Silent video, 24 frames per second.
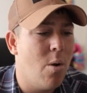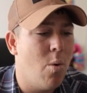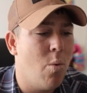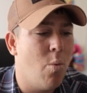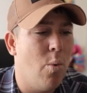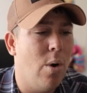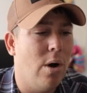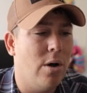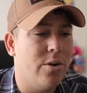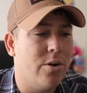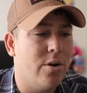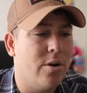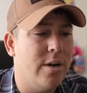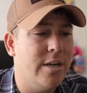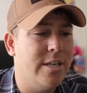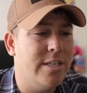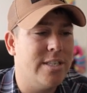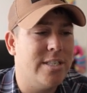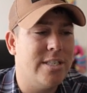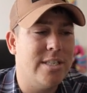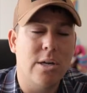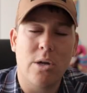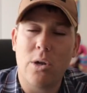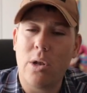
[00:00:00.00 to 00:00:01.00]
Welder
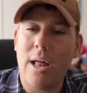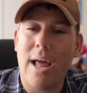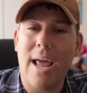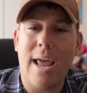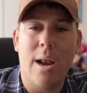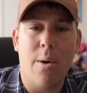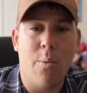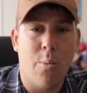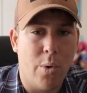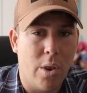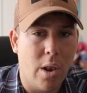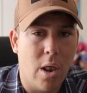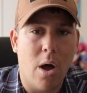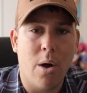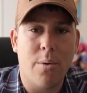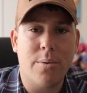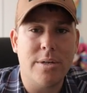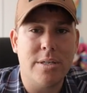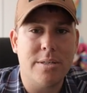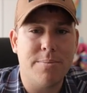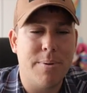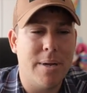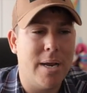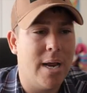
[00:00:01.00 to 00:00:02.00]
is still and will
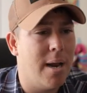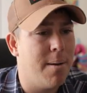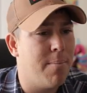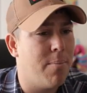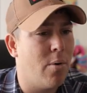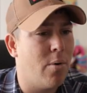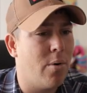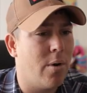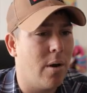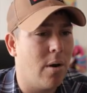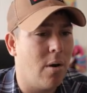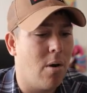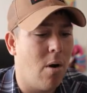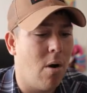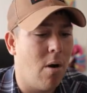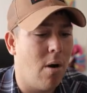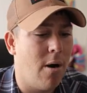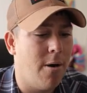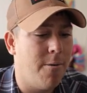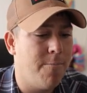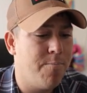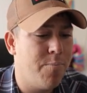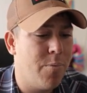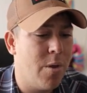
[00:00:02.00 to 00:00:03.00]
always be a broken
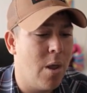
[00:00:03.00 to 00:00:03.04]
card.